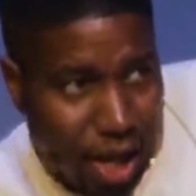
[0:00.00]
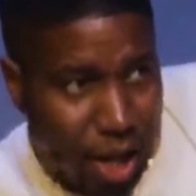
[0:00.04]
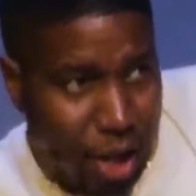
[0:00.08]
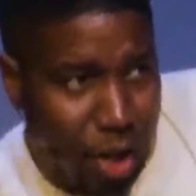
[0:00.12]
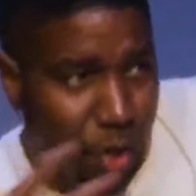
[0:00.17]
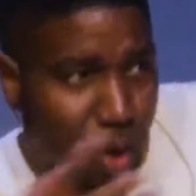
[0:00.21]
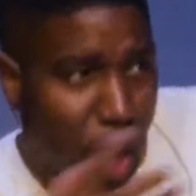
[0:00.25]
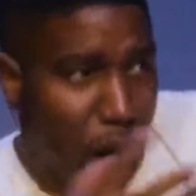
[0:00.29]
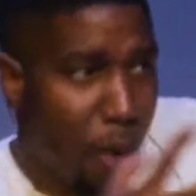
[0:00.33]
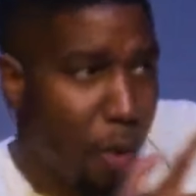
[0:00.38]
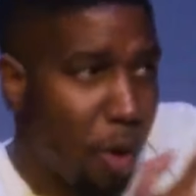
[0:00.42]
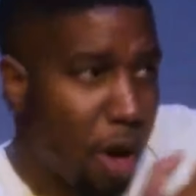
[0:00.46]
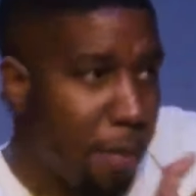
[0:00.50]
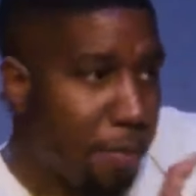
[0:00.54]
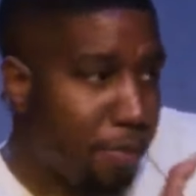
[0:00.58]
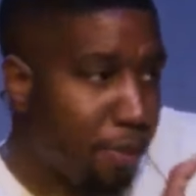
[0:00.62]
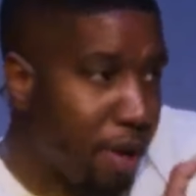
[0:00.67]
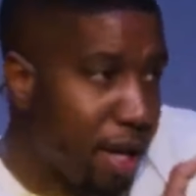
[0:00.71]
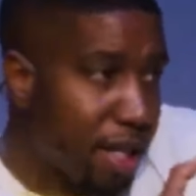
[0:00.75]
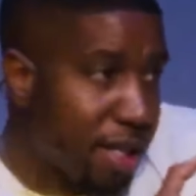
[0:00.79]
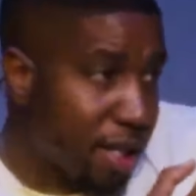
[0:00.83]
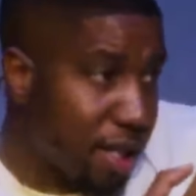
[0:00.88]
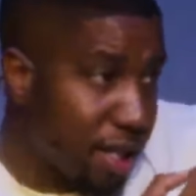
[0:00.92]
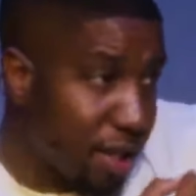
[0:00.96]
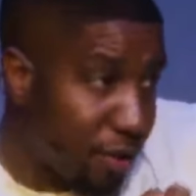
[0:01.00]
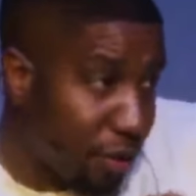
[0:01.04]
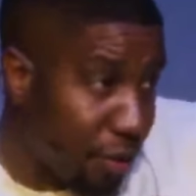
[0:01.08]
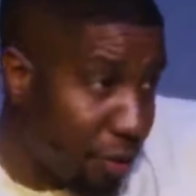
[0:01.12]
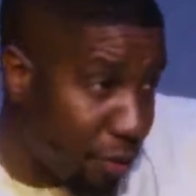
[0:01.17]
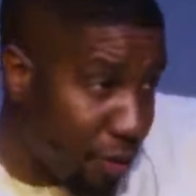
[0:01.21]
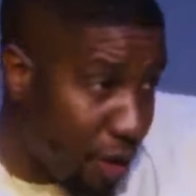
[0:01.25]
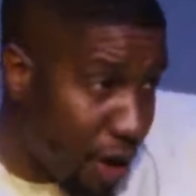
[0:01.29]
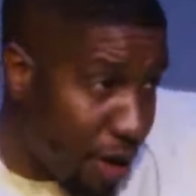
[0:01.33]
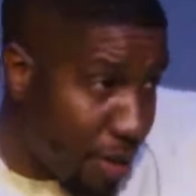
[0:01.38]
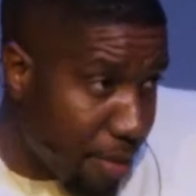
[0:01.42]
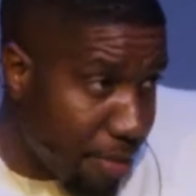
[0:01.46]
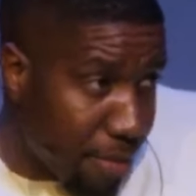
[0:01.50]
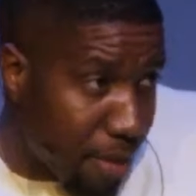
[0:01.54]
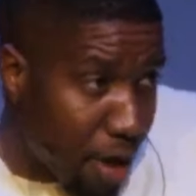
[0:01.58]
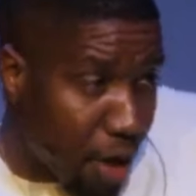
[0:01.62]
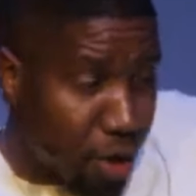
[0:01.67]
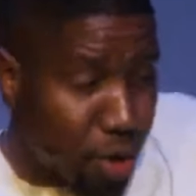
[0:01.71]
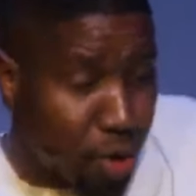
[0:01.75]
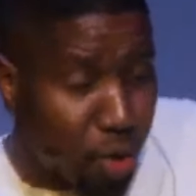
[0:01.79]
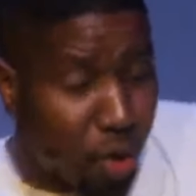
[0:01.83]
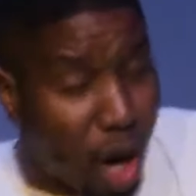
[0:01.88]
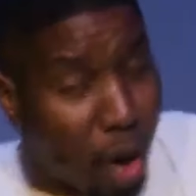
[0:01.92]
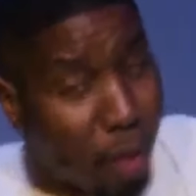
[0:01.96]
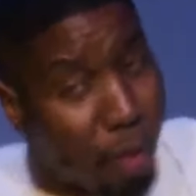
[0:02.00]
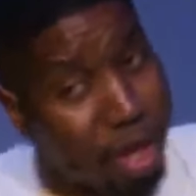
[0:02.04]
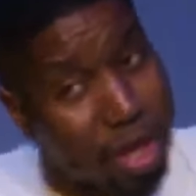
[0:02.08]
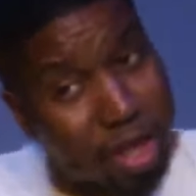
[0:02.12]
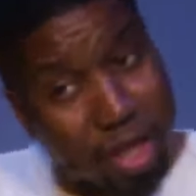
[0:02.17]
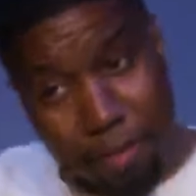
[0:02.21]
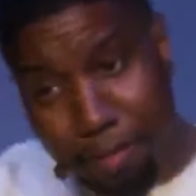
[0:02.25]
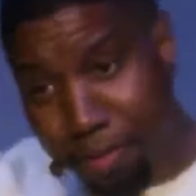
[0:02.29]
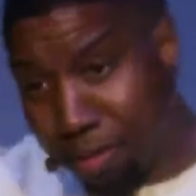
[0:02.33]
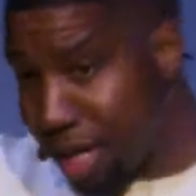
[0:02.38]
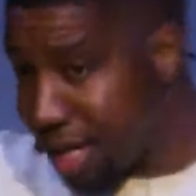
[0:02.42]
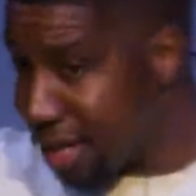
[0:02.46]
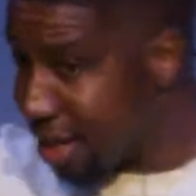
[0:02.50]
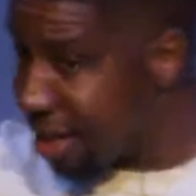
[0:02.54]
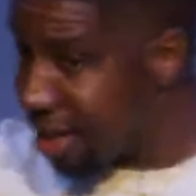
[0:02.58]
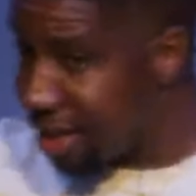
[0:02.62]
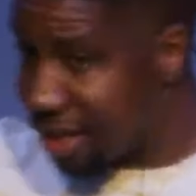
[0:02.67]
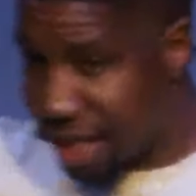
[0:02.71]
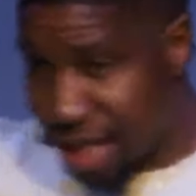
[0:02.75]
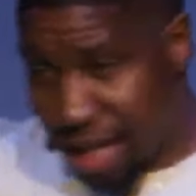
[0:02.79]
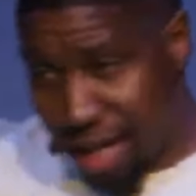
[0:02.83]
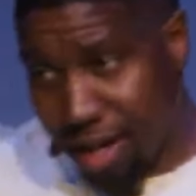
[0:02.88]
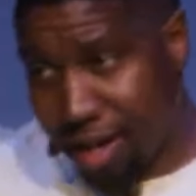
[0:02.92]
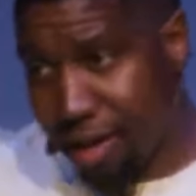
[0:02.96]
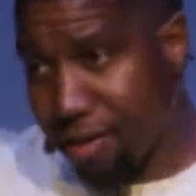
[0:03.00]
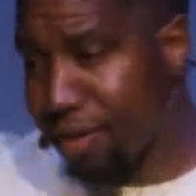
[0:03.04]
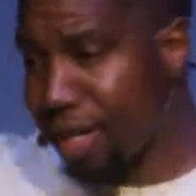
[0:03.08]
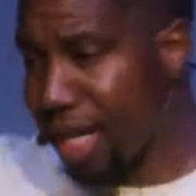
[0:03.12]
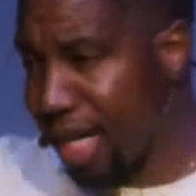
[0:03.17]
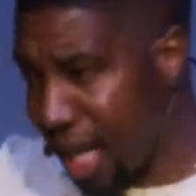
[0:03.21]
Do I want presence from or do I want the presence of?